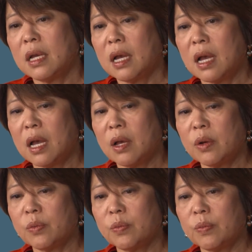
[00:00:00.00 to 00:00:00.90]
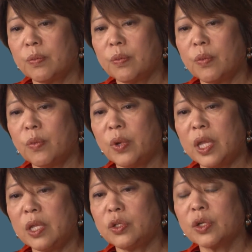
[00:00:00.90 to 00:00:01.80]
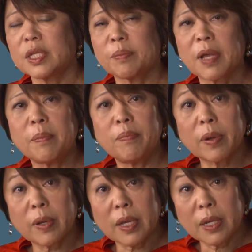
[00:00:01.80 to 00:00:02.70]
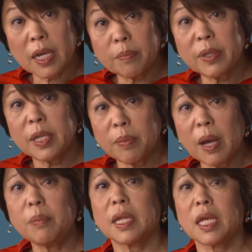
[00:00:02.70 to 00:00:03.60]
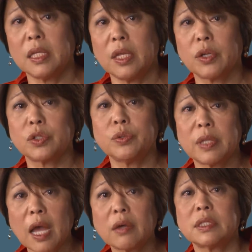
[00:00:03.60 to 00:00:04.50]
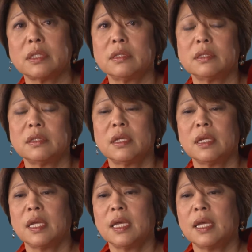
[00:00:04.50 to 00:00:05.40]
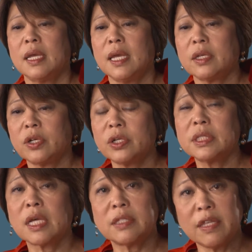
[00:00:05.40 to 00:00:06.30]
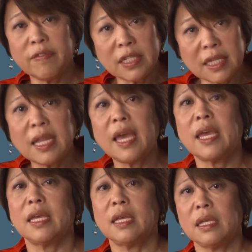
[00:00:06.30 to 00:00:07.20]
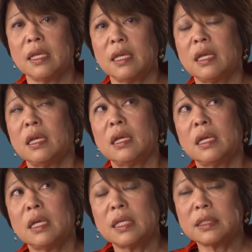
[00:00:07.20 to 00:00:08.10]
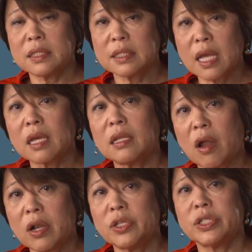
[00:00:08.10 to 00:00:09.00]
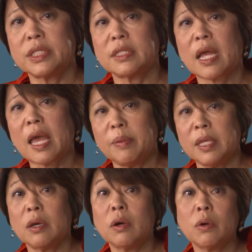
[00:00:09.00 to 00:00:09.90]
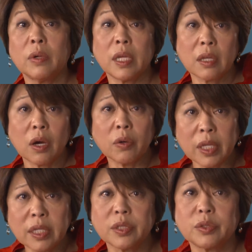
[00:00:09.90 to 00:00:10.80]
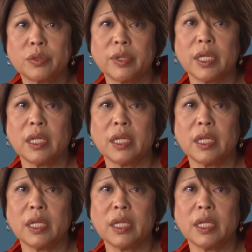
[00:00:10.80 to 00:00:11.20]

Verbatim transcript: Um, we took the comp company public in year two thousand. It turns out even today, it's the second largest I P O in the whole industry.